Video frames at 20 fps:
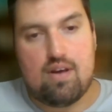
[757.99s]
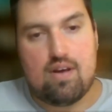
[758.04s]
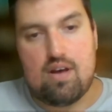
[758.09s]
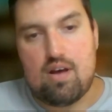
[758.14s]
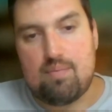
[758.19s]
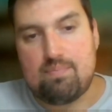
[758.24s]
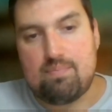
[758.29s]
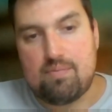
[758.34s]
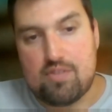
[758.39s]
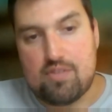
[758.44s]

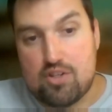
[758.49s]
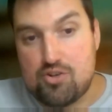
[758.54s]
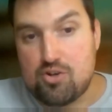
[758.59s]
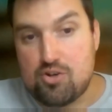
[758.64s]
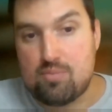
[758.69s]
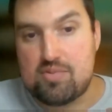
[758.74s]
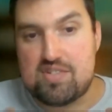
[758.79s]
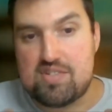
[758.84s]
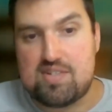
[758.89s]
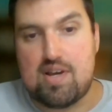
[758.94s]
the
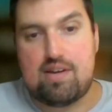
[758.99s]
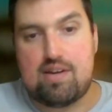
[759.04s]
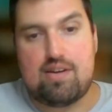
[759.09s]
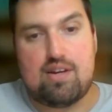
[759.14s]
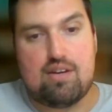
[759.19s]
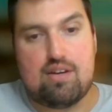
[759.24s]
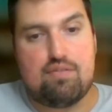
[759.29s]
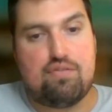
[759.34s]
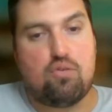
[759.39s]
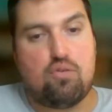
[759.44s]
Germans
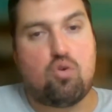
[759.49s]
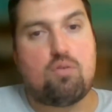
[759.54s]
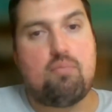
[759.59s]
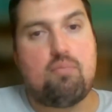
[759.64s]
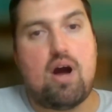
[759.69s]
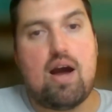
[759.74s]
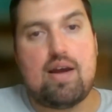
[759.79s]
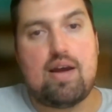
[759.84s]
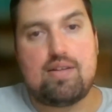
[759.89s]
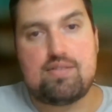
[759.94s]
detonated 4
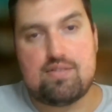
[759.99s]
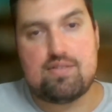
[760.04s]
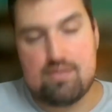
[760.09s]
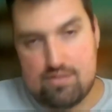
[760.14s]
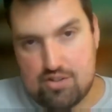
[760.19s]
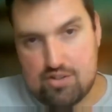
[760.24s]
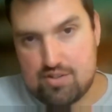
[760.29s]
mines